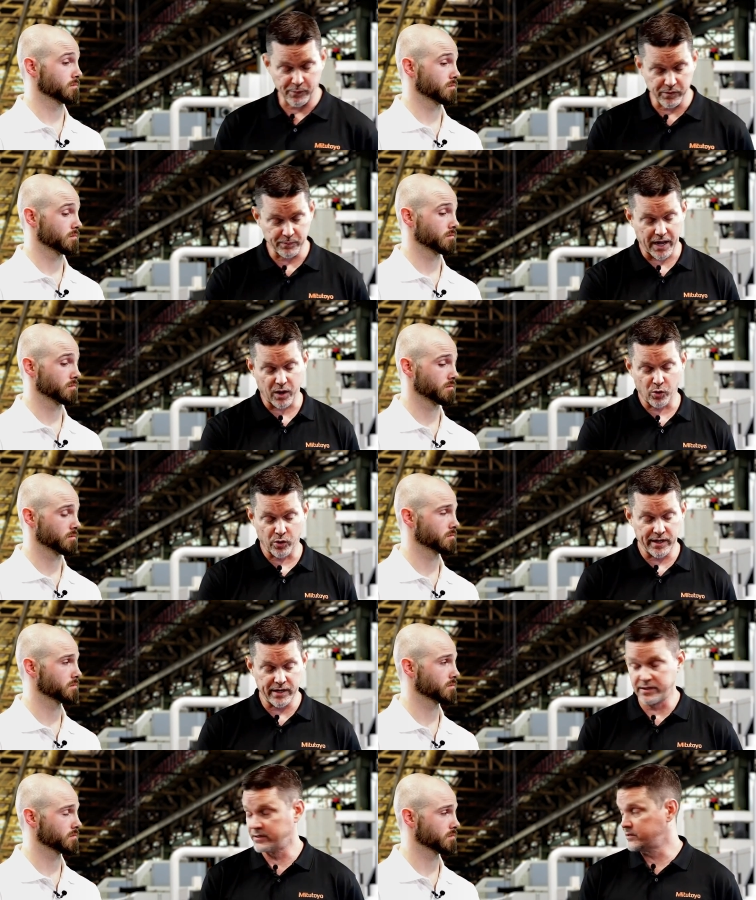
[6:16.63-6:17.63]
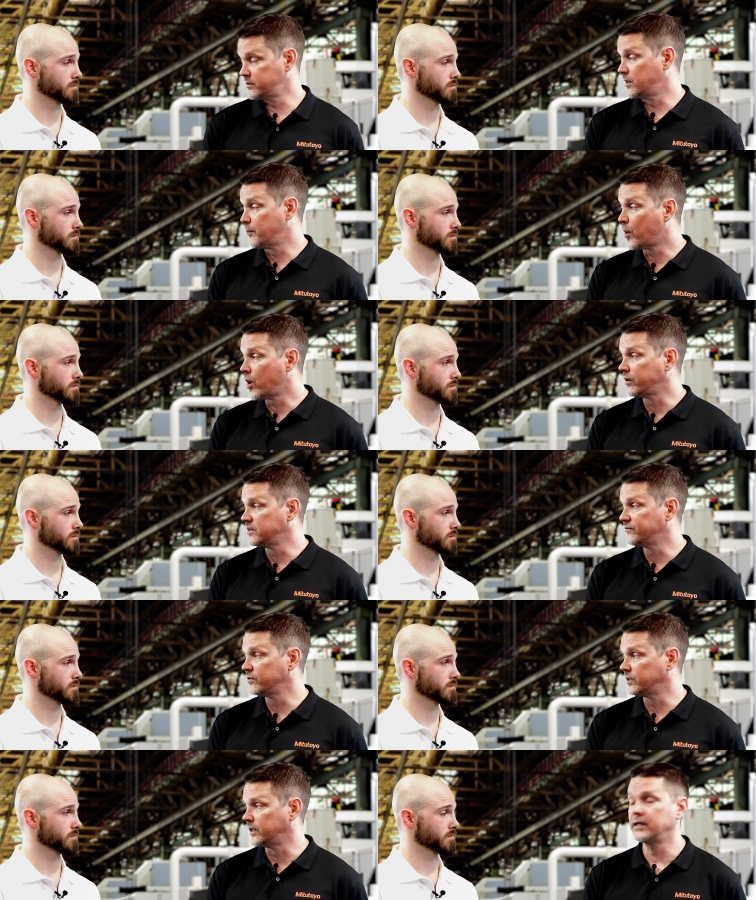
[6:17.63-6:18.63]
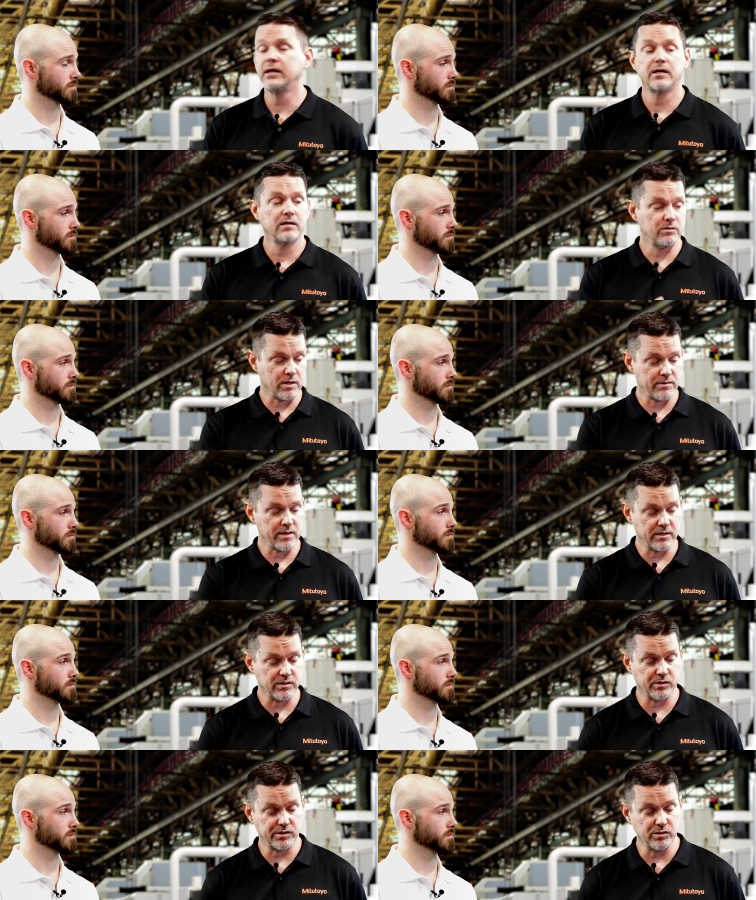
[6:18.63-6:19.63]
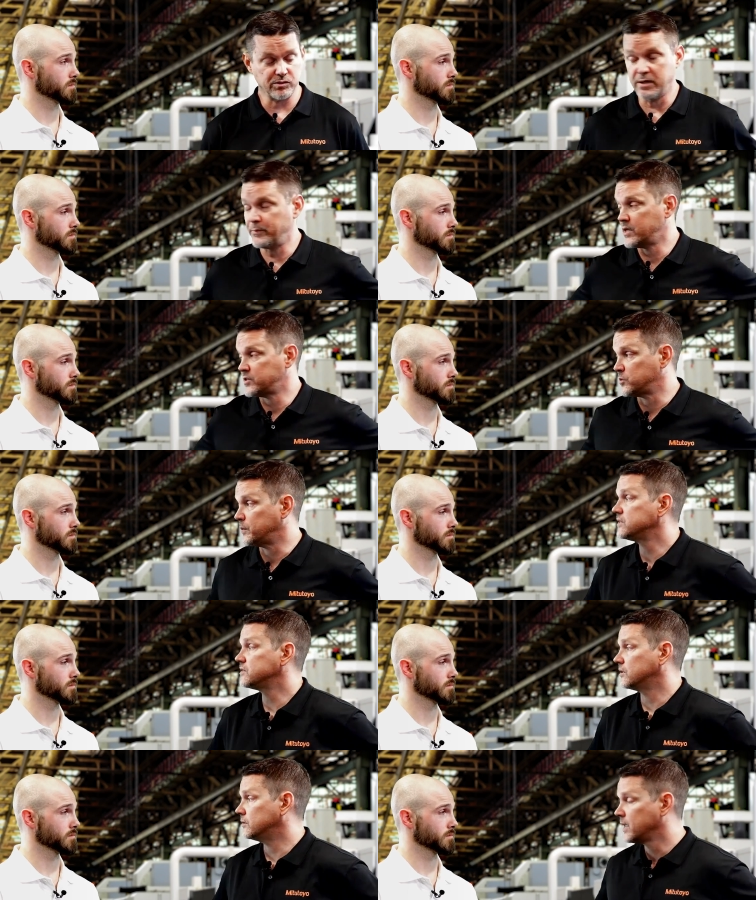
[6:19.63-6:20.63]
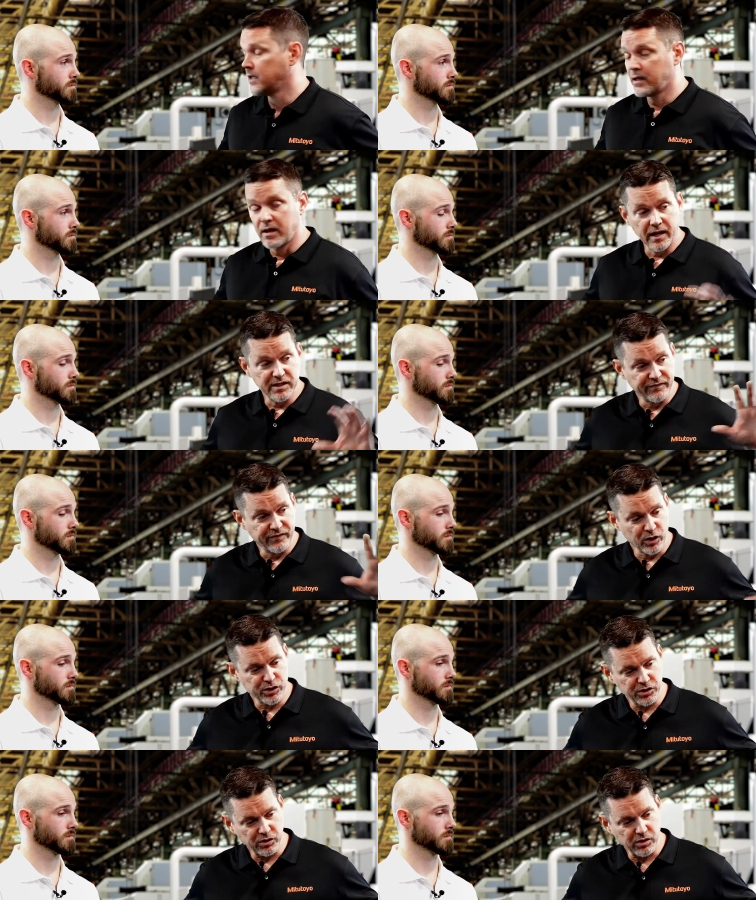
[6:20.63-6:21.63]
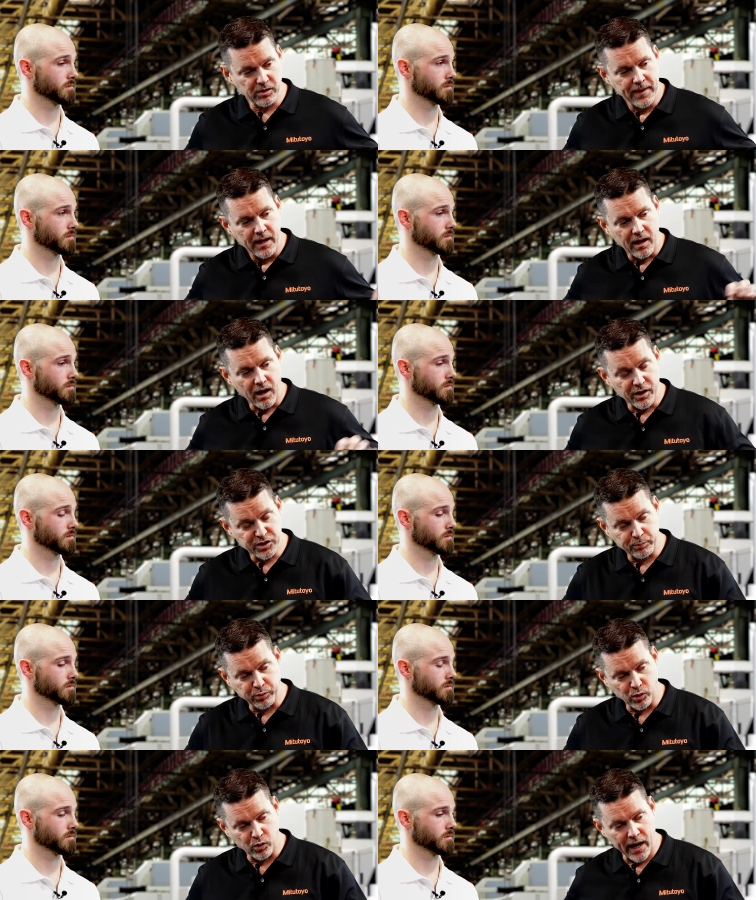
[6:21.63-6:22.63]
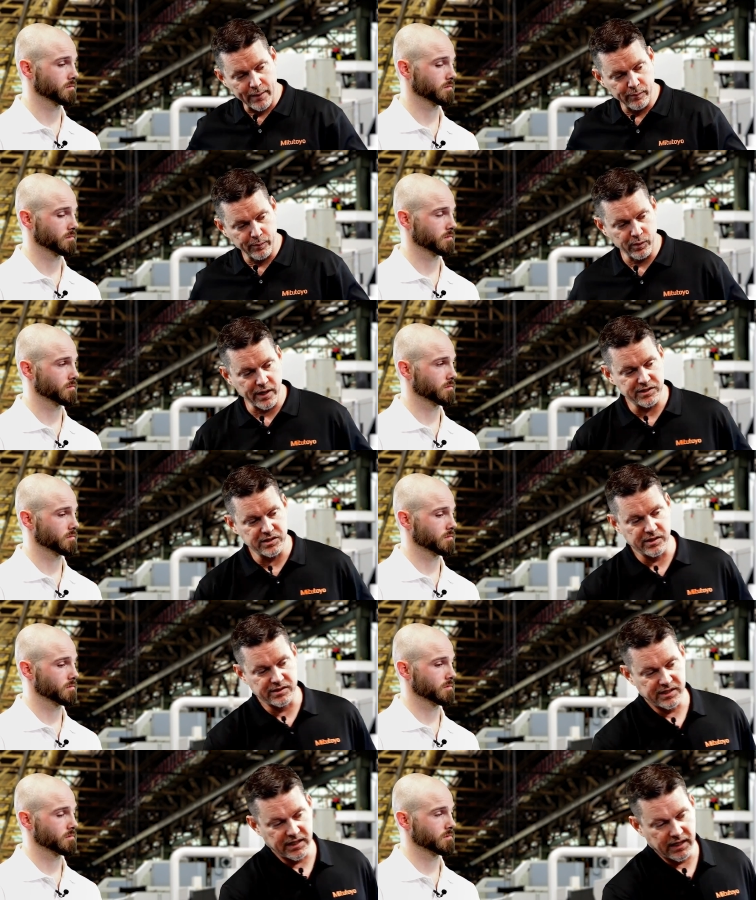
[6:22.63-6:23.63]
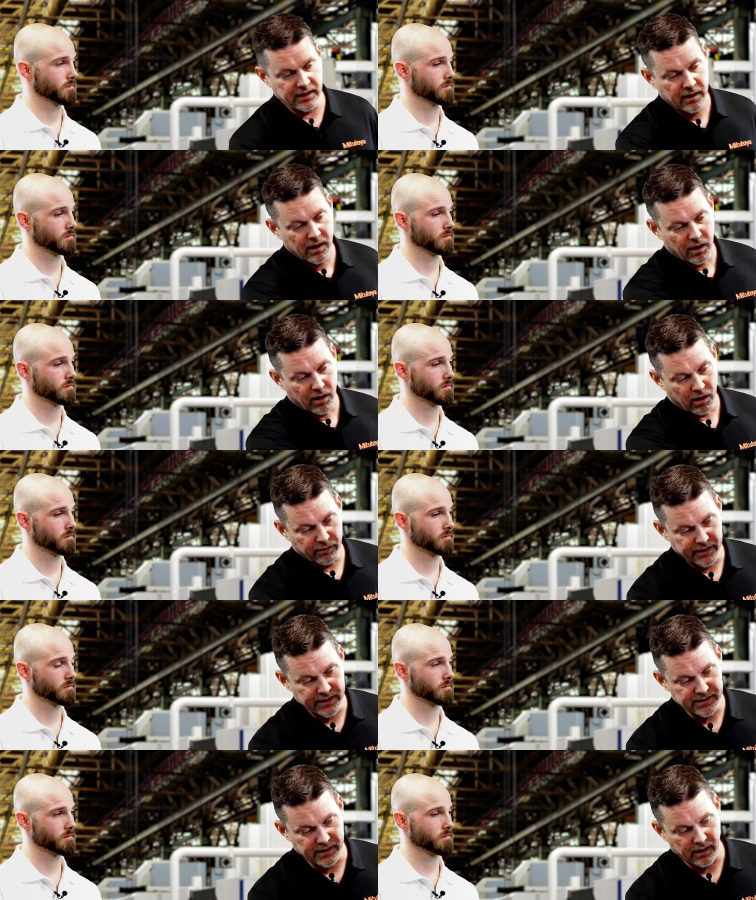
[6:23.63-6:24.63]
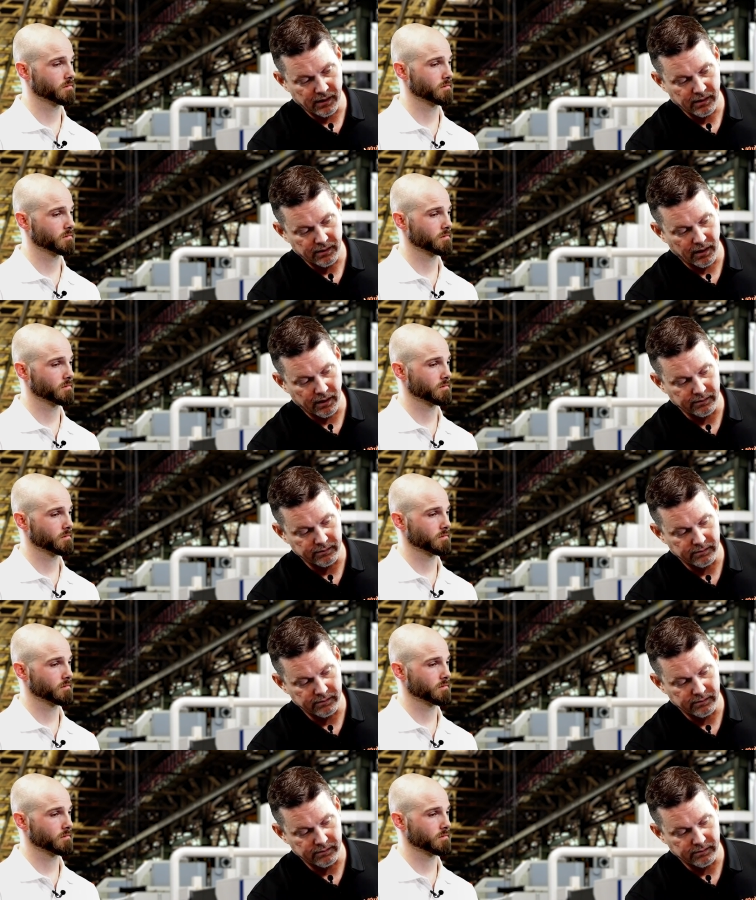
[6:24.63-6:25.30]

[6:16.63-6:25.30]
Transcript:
Speaker 1: by orienting the part differently, you can then do a 2D measurement. So it's versatile, also programmable, as you can see. All these uh, uh,